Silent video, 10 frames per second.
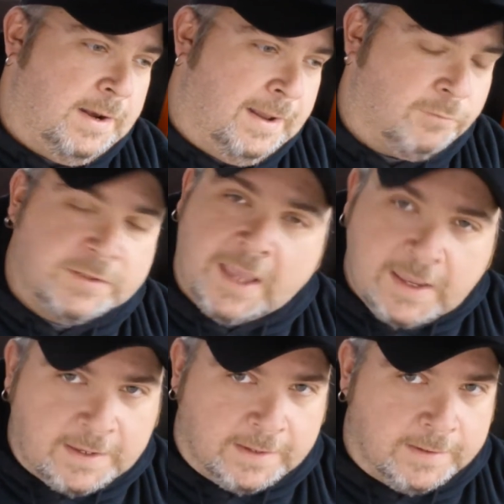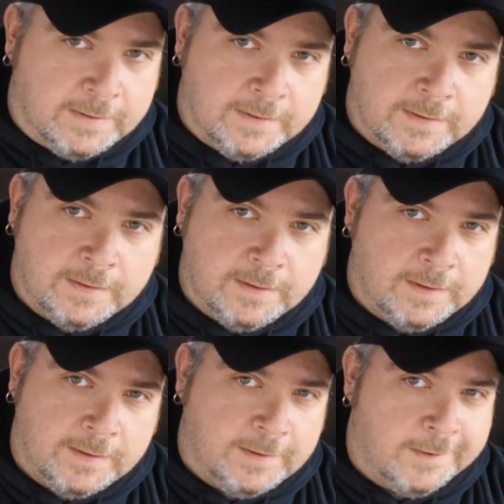Now, I'm going to tell you,
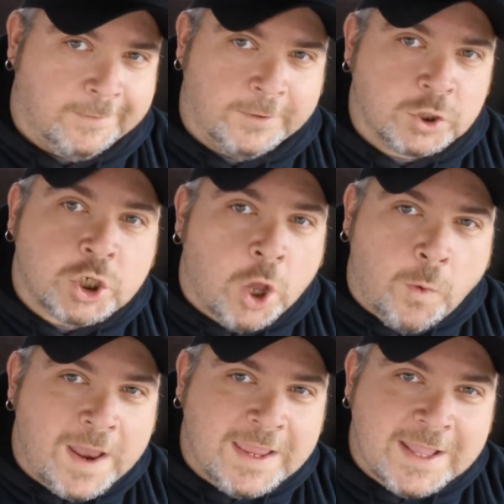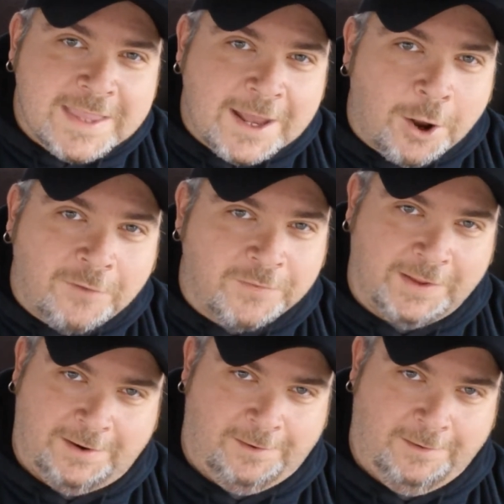there's no way to get that off of
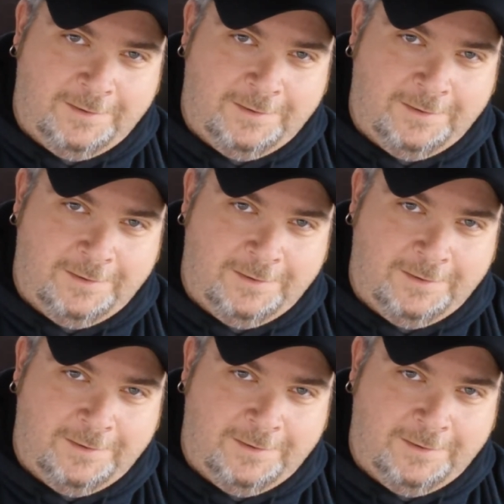there.